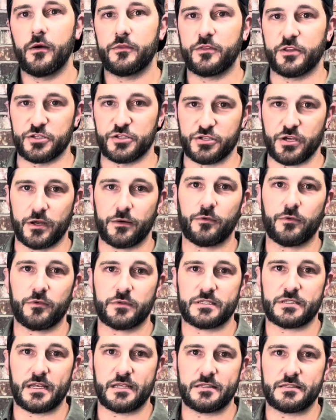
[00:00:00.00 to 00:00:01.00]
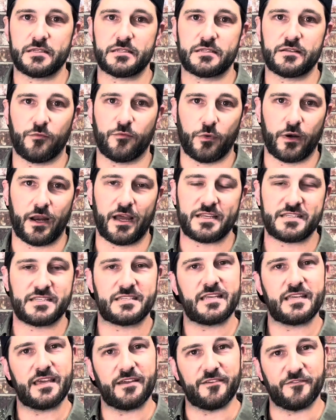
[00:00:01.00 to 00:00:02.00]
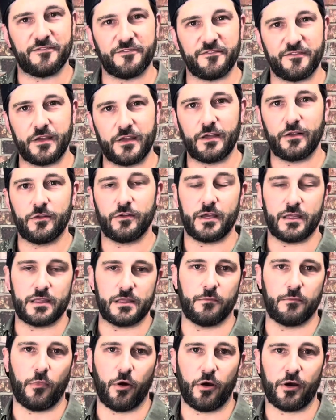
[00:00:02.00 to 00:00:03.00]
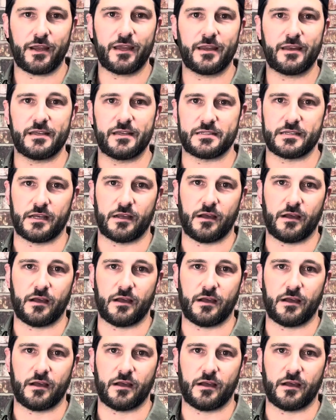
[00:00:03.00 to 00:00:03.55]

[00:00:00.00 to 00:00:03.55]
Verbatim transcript: The general census of what I see and feel in the market is a